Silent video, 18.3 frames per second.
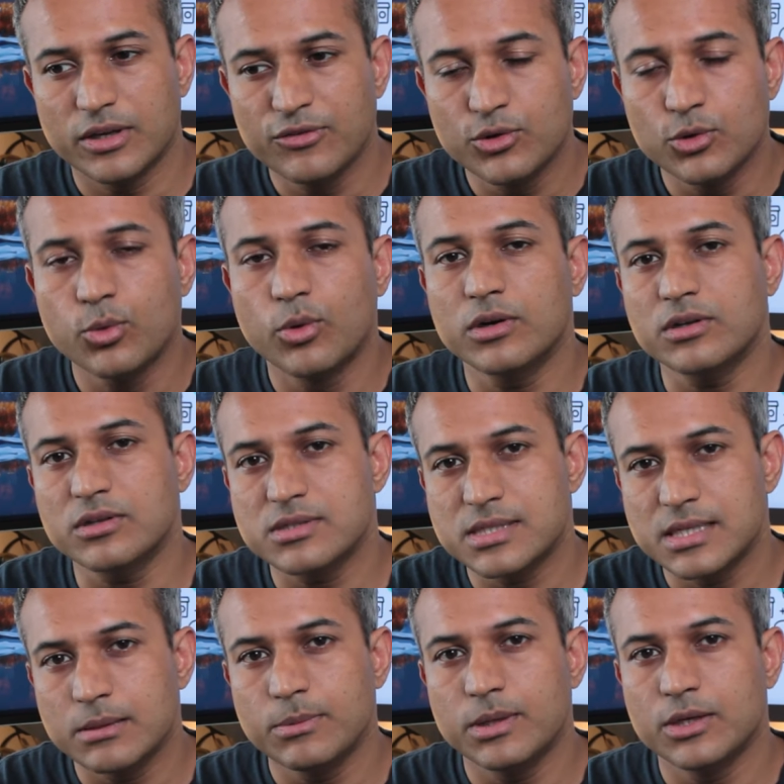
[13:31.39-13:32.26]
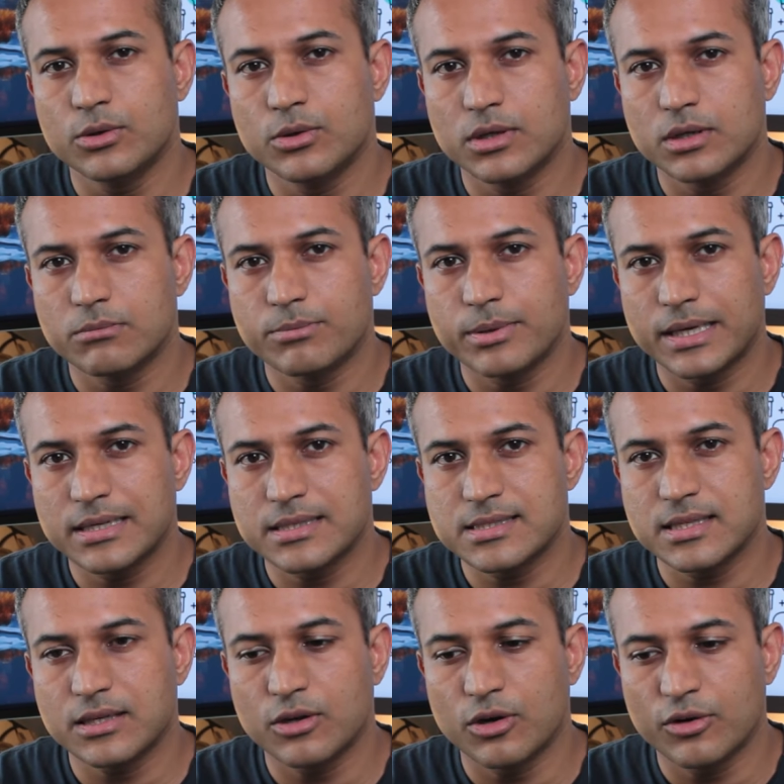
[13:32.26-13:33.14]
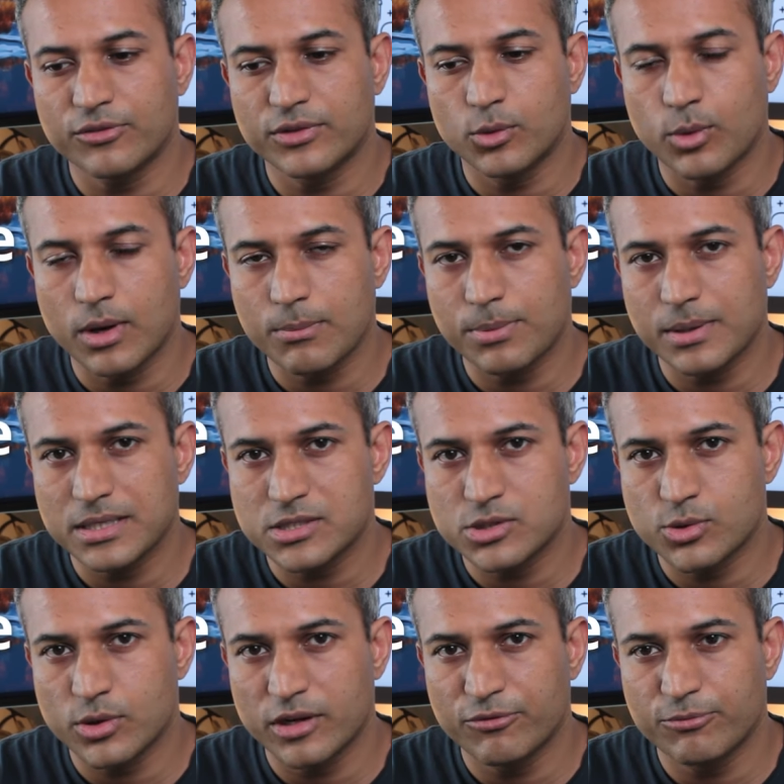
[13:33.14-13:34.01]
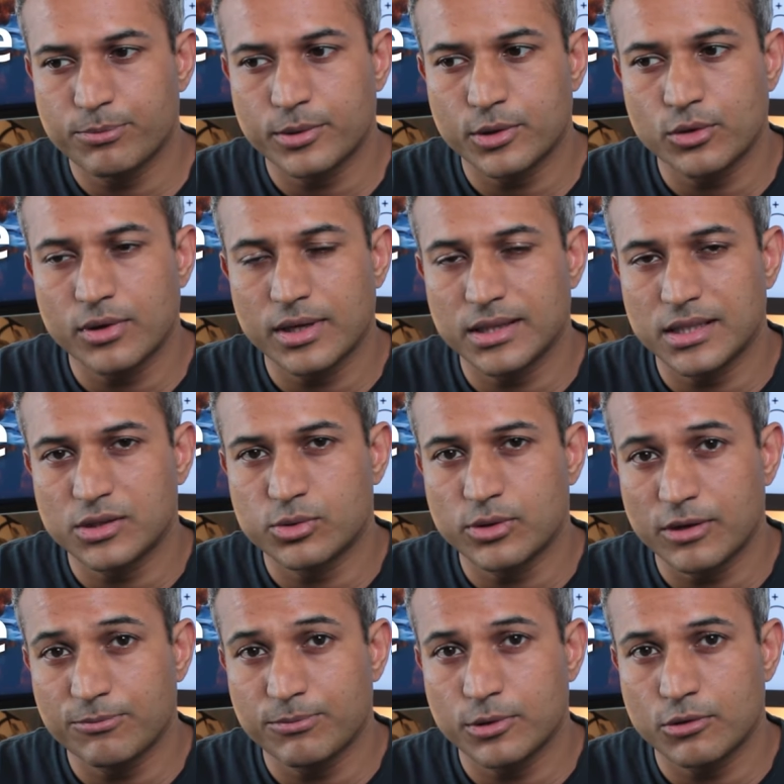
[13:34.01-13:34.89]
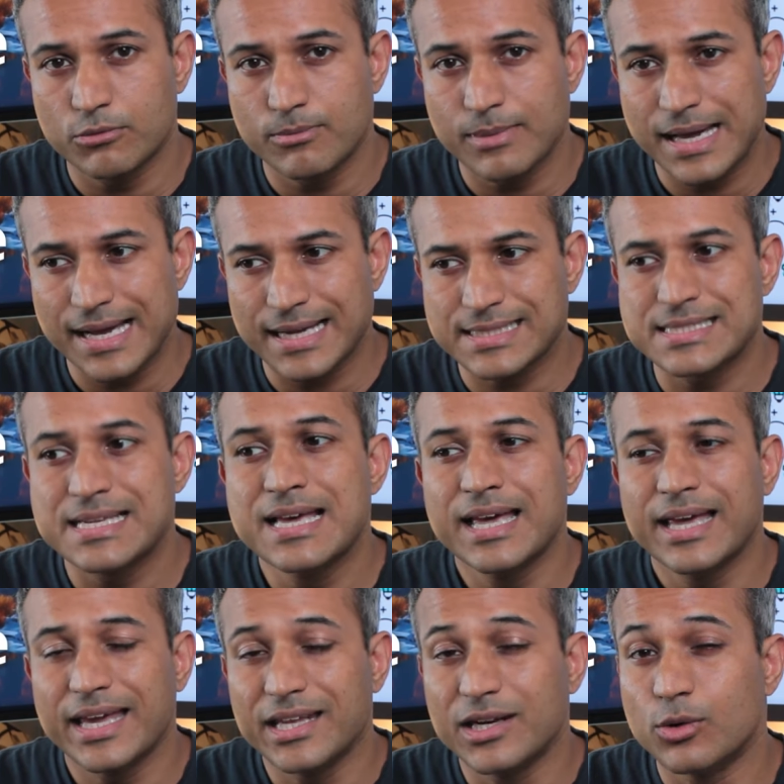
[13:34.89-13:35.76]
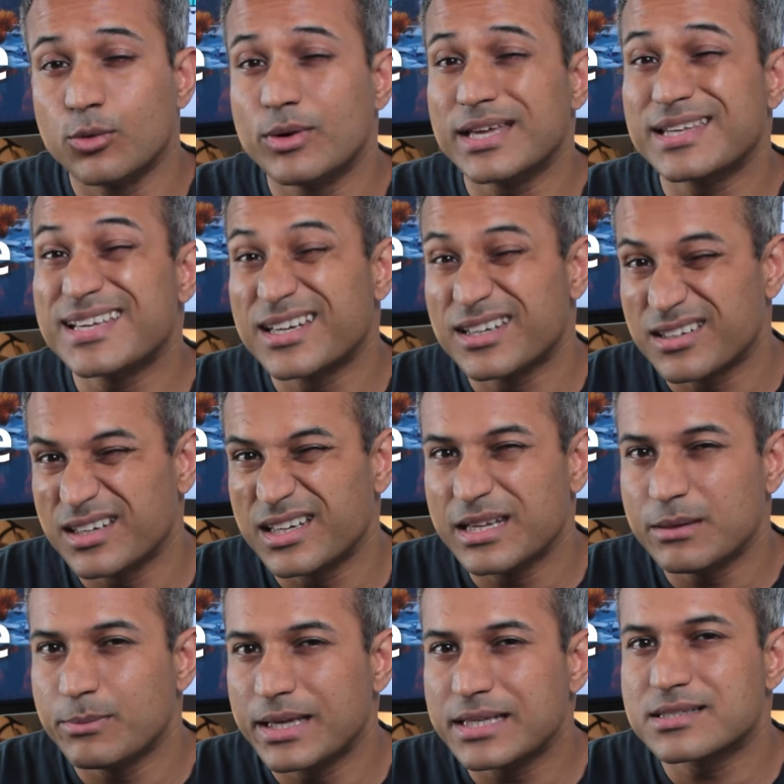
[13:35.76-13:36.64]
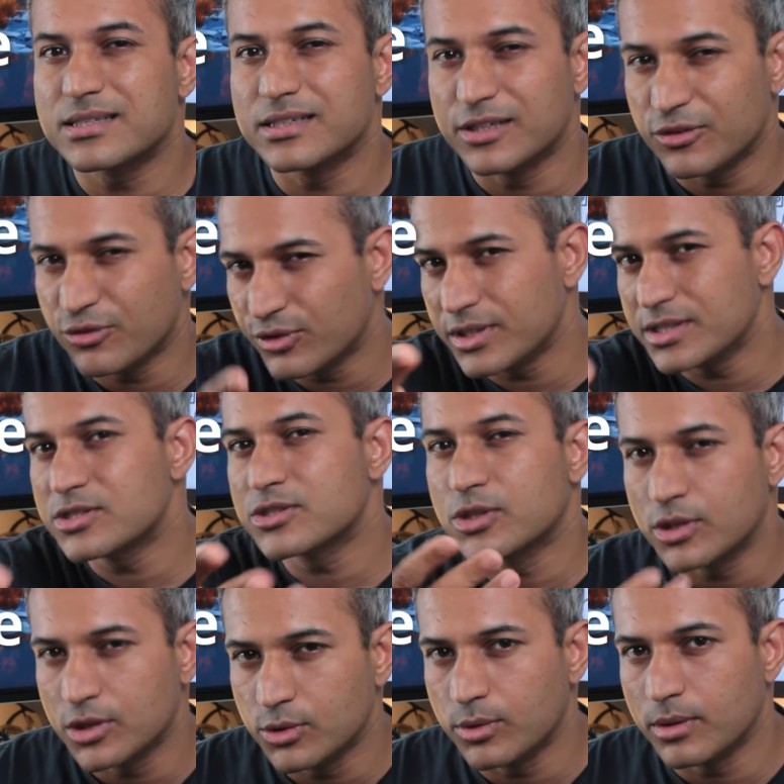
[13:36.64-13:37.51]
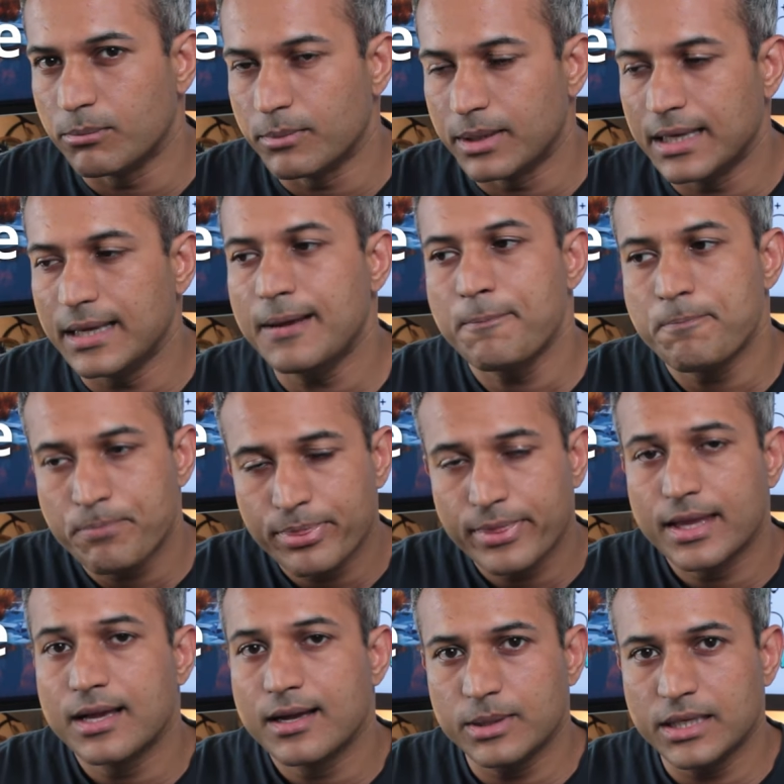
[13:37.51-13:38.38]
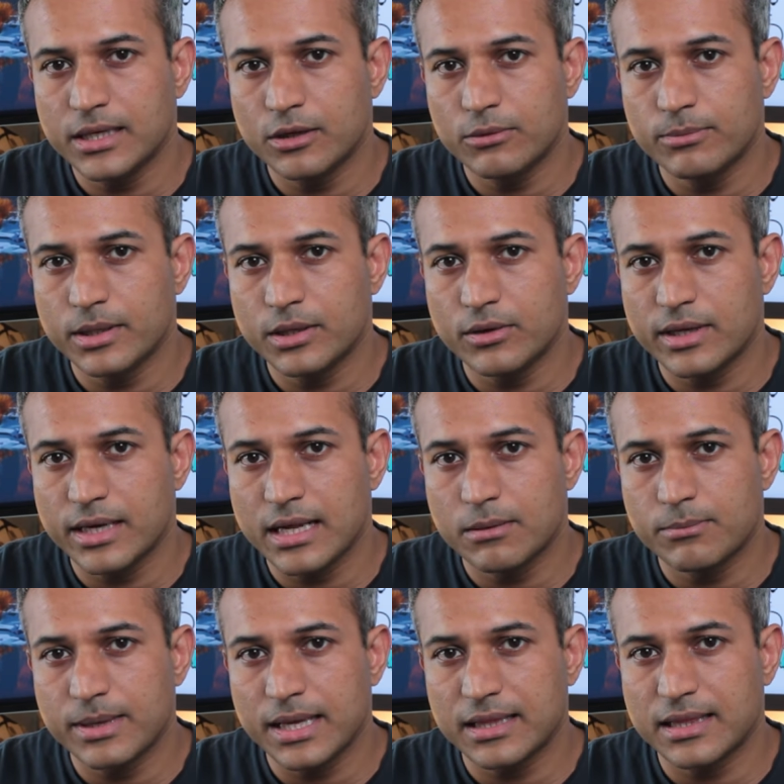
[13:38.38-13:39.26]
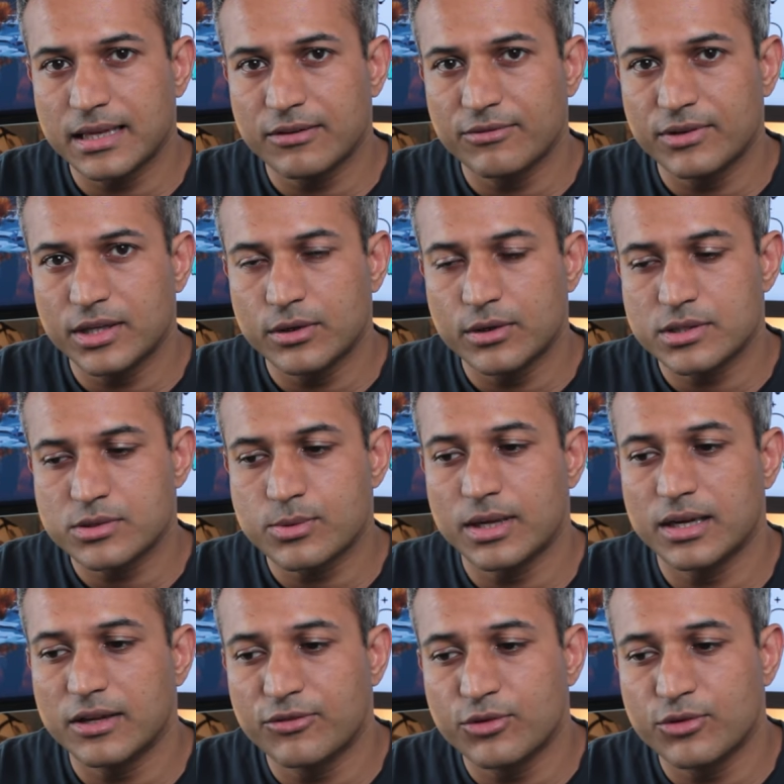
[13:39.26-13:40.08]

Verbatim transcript: If you want to see me do a comparison of the OnePlus 12 Pro and the 12 Pro Max in a way that really makes a difference to you and me, comment down below and I'll make that video as well.